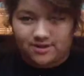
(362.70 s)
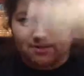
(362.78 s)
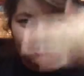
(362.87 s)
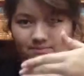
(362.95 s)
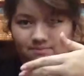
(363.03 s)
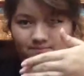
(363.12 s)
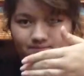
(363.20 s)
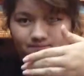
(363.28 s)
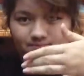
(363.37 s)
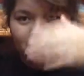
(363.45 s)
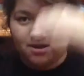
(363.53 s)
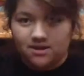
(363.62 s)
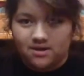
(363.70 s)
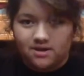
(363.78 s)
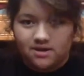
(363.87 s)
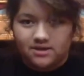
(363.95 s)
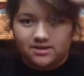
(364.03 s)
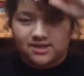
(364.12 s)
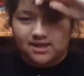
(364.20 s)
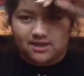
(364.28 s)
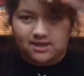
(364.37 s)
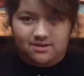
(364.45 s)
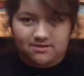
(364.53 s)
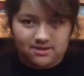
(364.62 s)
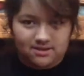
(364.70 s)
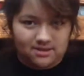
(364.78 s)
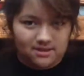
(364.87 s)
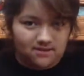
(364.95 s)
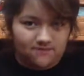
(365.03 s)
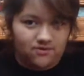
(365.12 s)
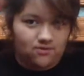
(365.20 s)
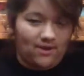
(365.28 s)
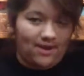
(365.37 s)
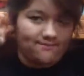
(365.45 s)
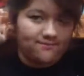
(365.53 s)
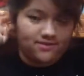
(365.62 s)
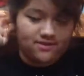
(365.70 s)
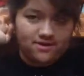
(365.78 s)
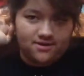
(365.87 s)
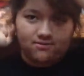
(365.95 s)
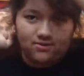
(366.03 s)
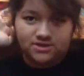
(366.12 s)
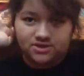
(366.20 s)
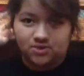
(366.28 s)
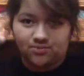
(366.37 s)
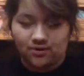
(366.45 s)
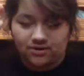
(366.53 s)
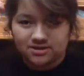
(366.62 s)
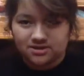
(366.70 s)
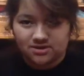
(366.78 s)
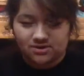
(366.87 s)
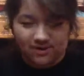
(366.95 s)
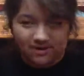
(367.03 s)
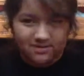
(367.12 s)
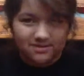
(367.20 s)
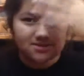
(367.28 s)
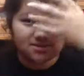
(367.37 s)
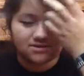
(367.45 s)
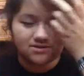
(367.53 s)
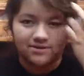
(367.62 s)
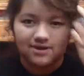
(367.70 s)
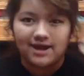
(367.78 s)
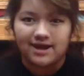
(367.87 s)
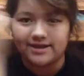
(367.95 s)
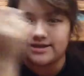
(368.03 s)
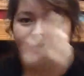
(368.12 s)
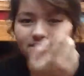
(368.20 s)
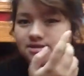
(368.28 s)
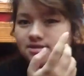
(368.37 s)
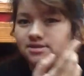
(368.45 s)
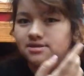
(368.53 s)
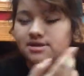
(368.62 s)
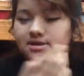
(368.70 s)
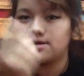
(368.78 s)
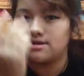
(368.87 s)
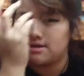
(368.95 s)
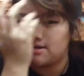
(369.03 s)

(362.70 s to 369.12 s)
that it's hanging out, and then if you wrap the rest of your ponytail around it so it hides it,